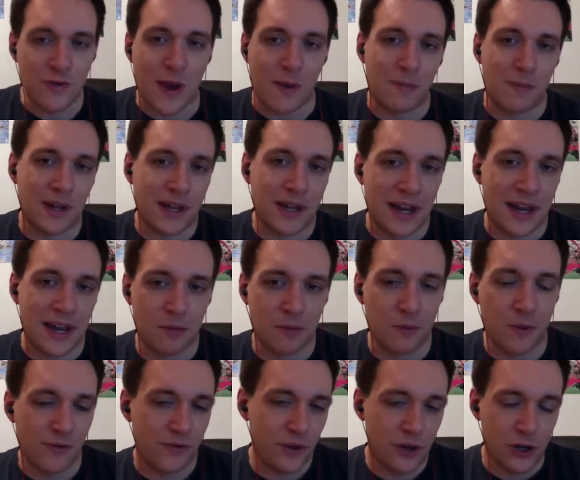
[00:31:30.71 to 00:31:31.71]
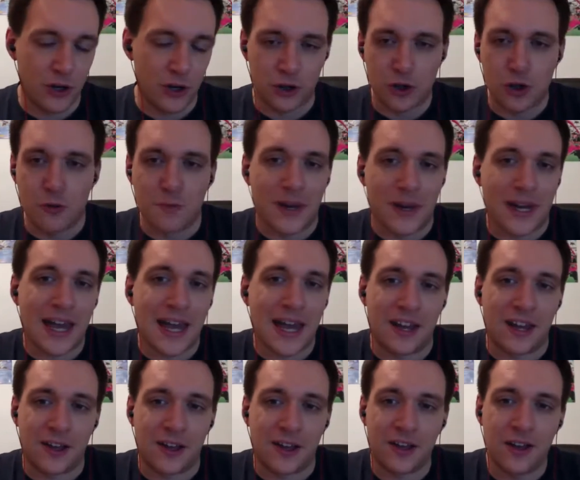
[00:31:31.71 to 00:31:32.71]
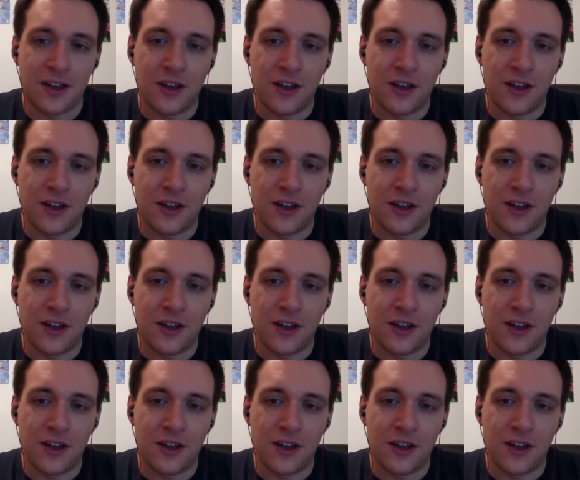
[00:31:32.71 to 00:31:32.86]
replicate them with the new mechanic.